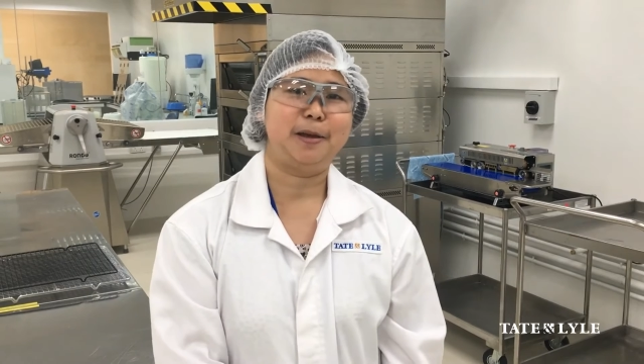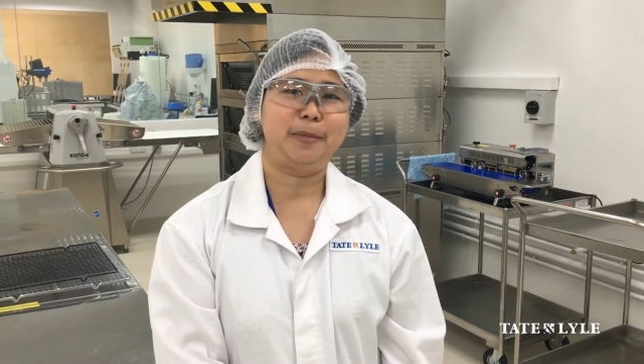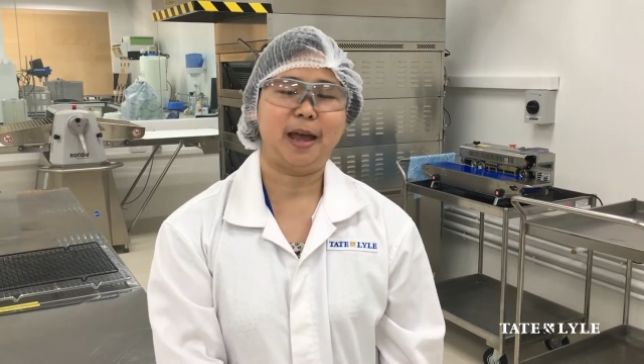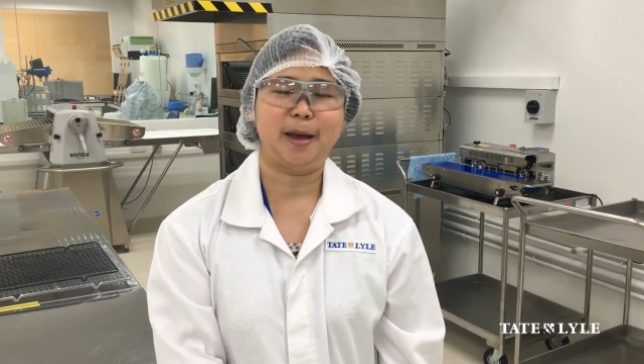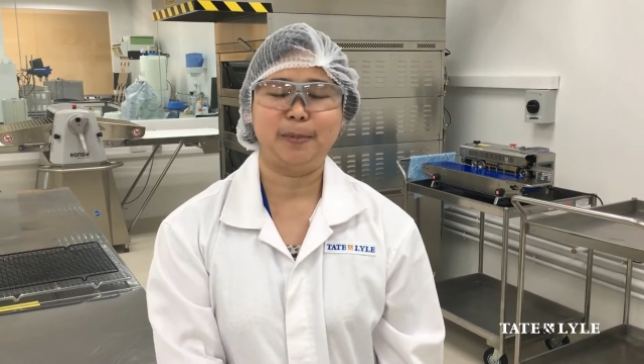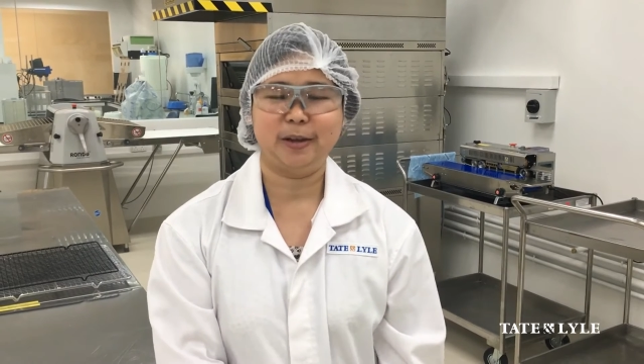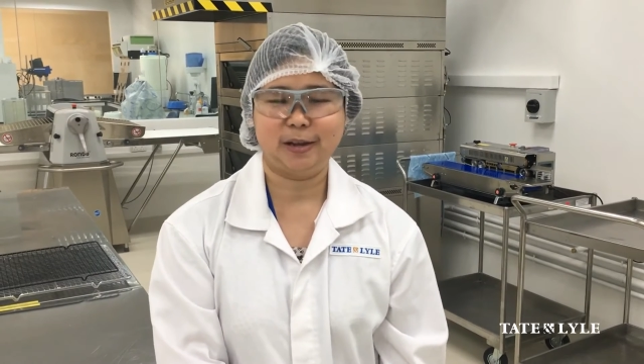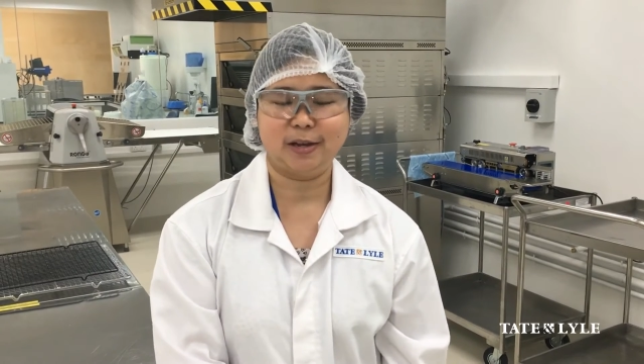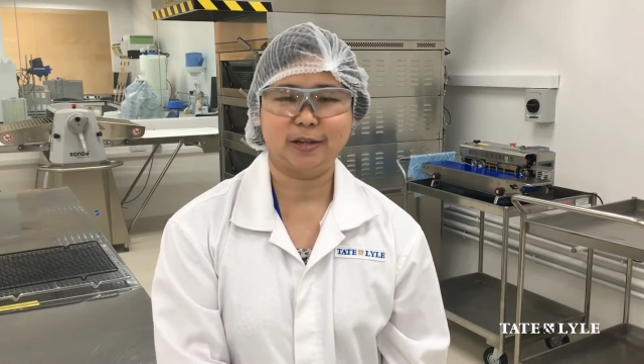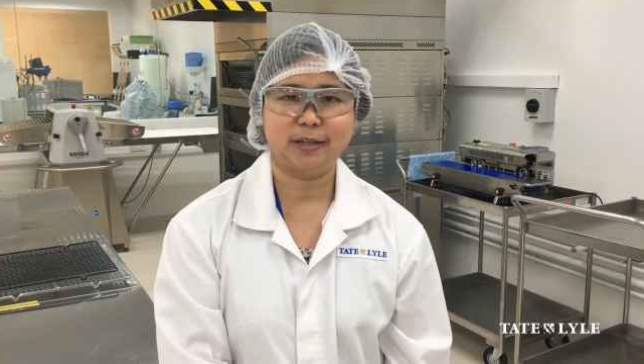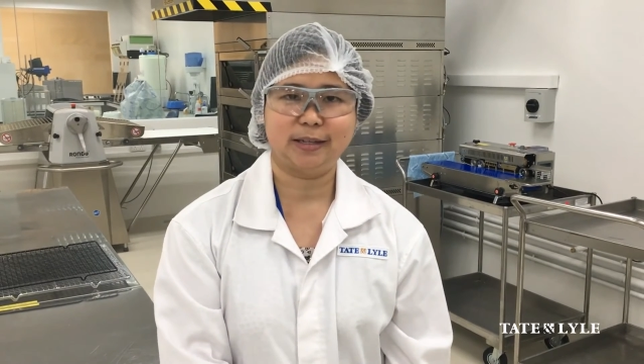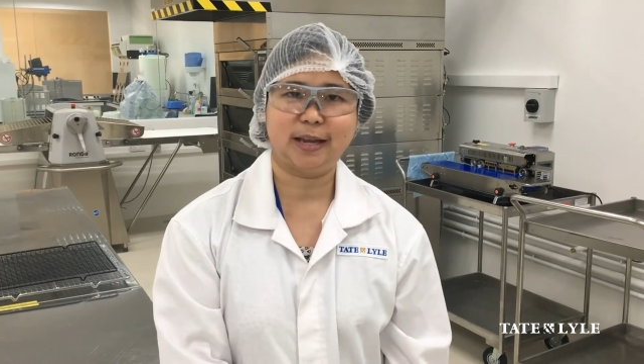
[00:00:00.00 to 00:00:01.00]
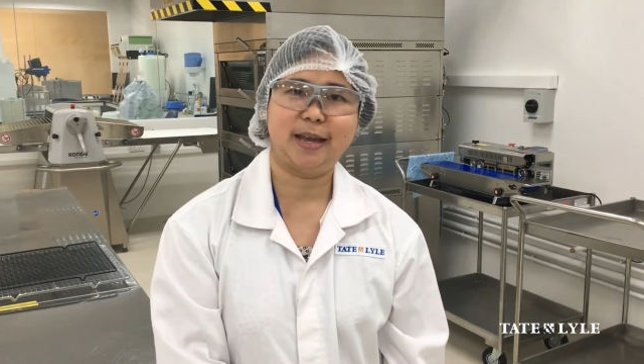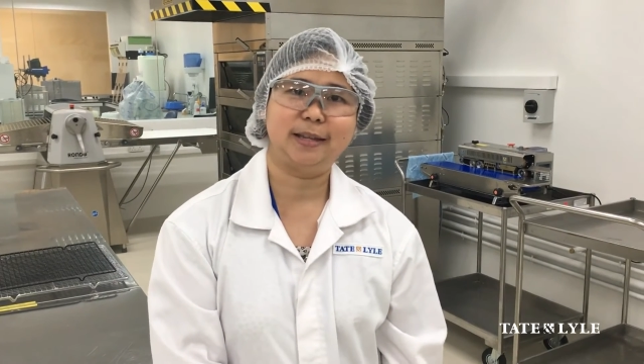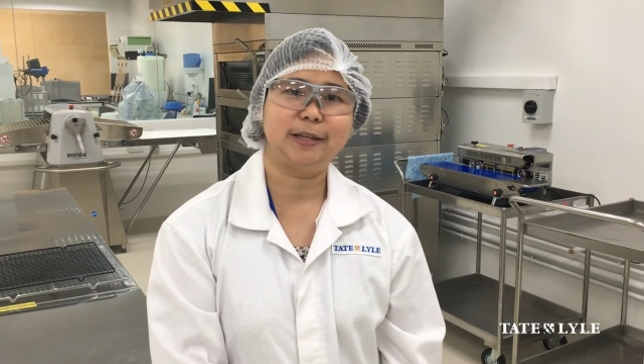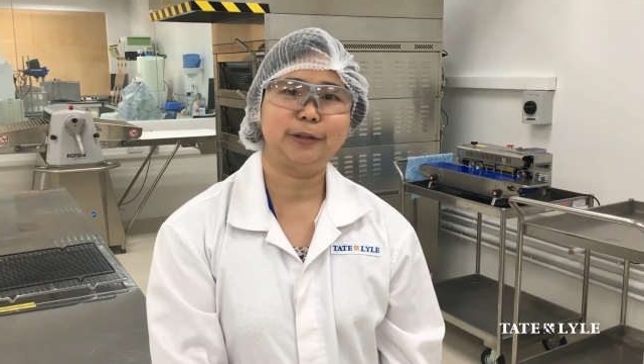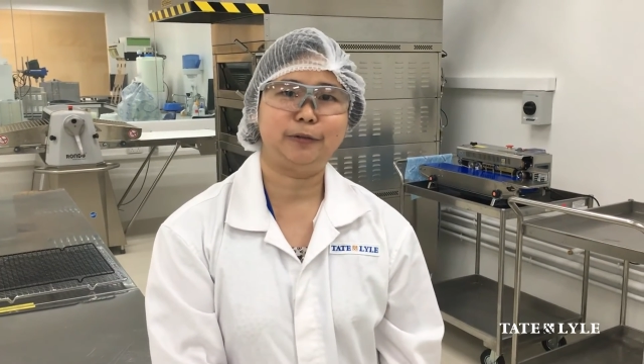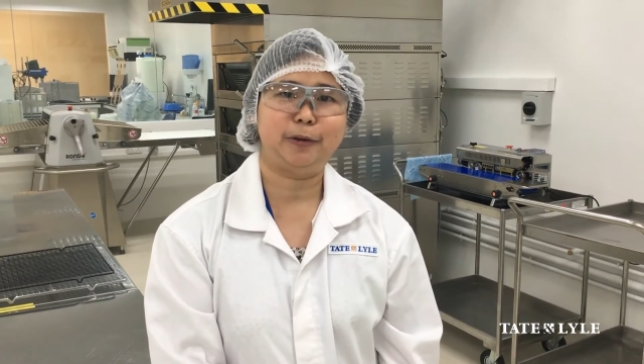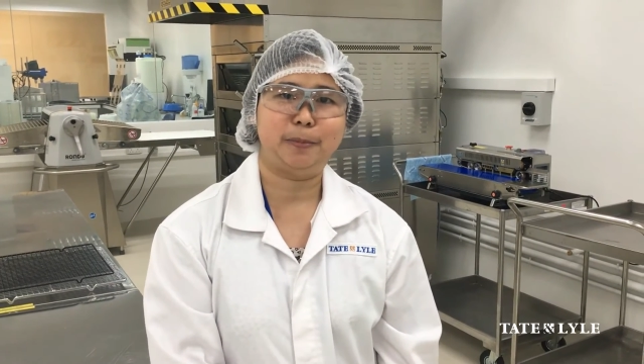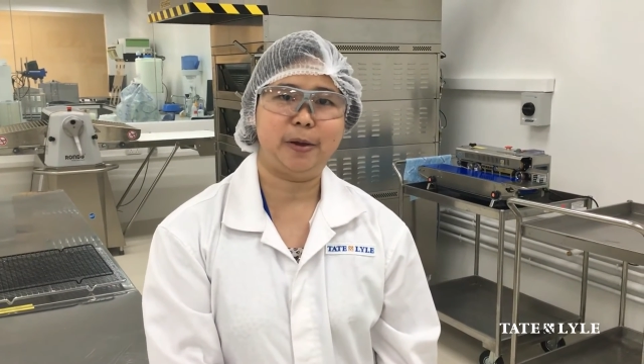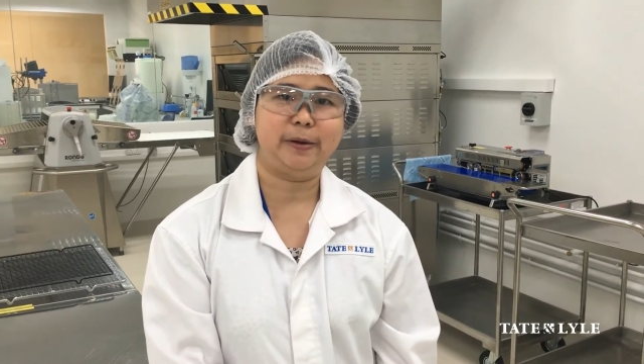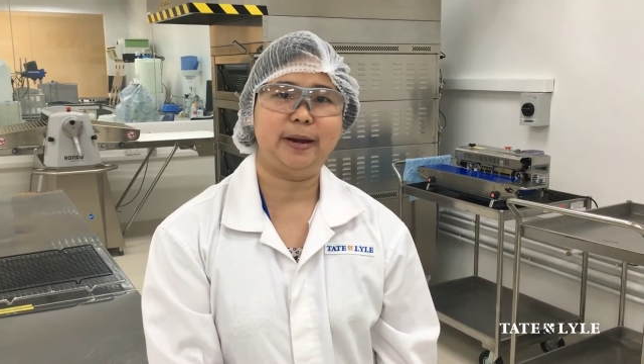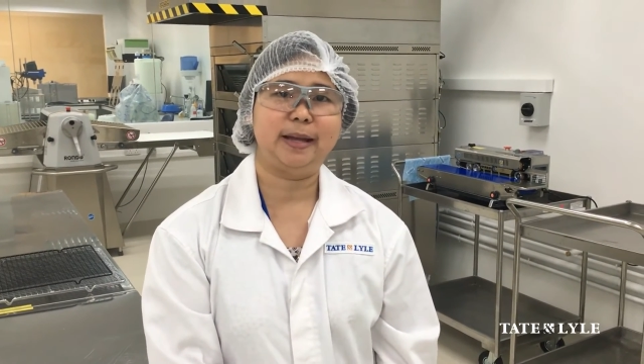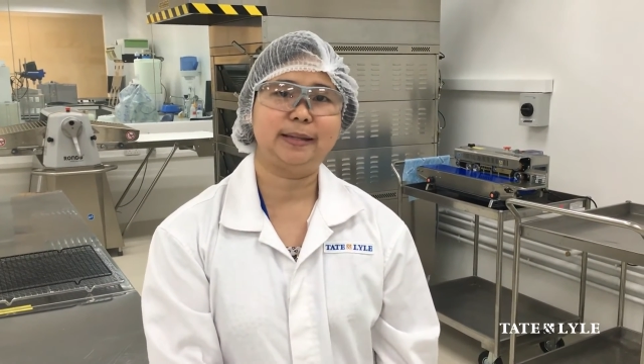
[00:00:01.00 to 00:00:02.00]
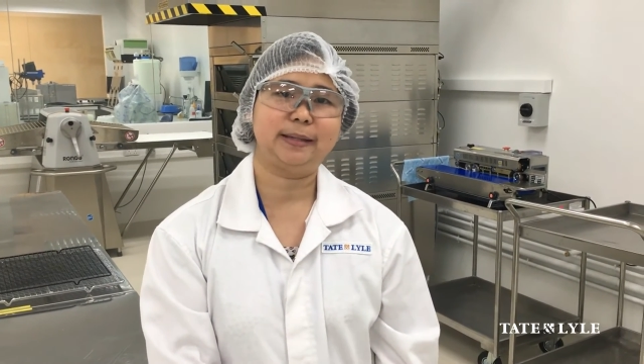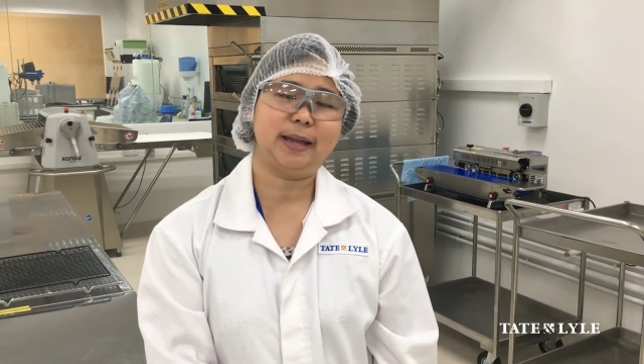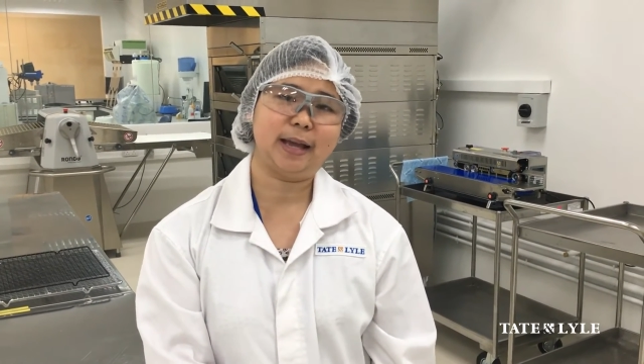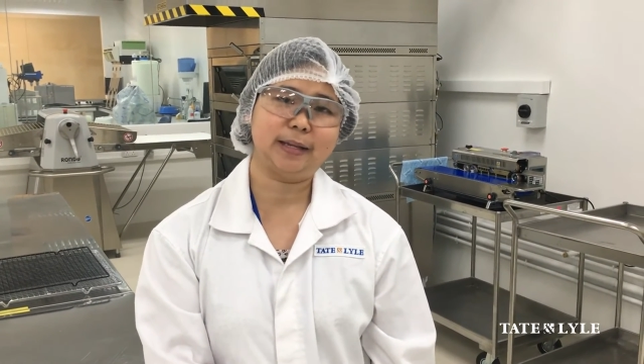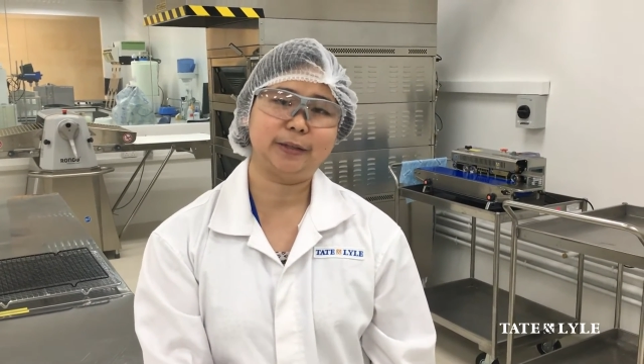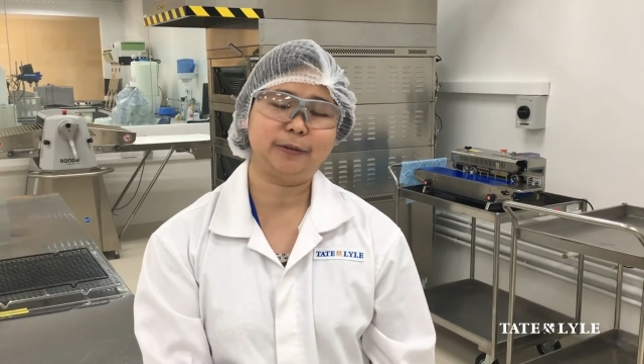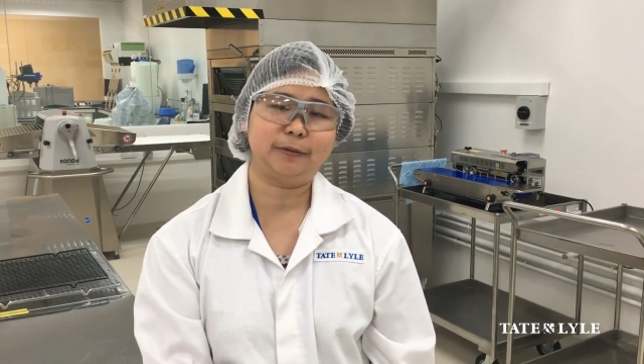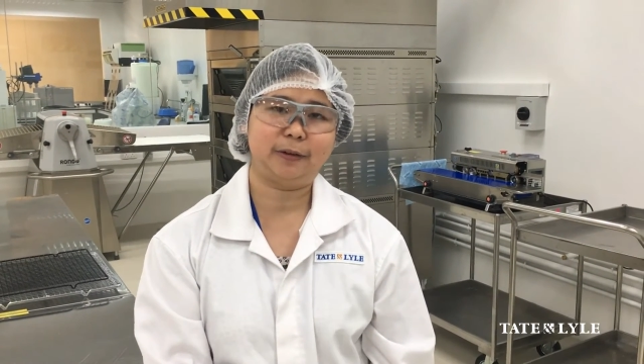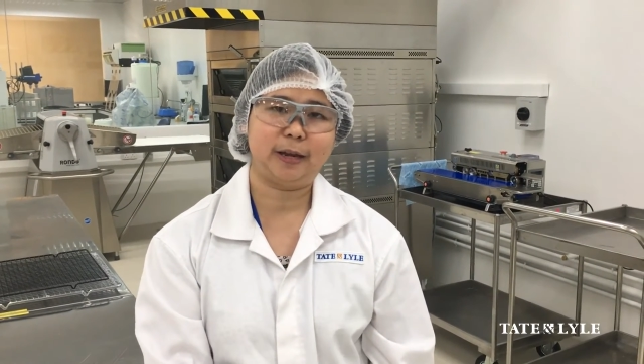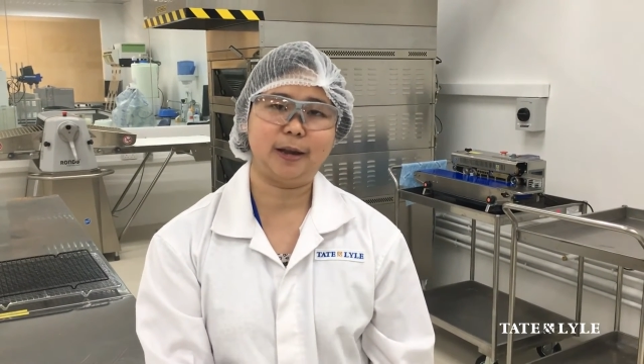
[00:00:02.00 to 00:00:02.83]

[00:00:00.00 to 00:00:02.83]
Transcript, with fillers: I'm the application scientist for bakery and snacks for